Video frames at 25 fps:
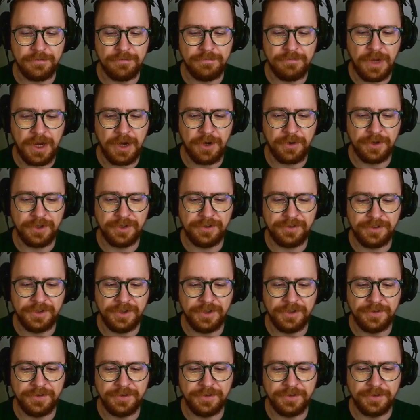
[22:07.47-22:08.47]
Mary
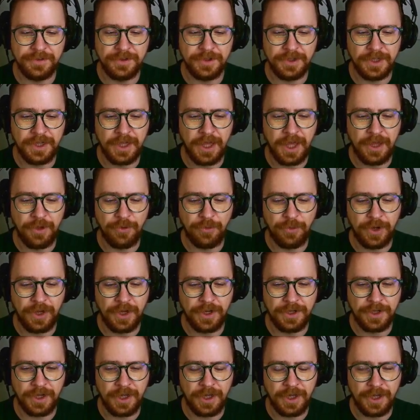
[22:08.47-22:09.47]
sees the gateway
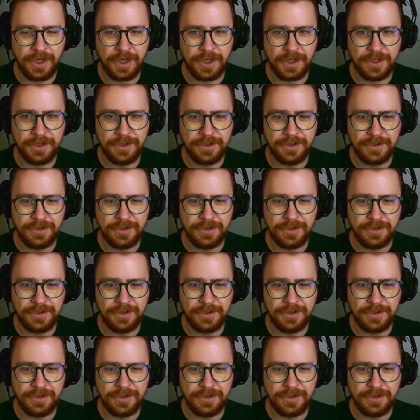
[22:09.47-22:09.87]
die.